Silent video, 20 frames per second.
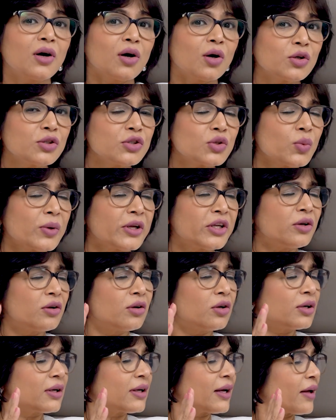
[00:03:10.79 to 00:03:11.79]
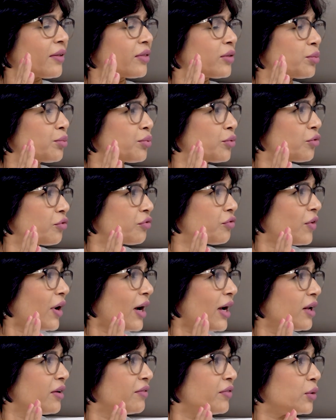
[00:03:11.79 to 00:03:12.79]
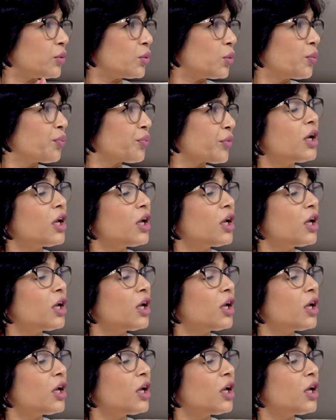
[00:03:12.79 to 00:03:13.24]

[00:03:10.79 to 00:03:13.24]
Also, when you look at the profile view,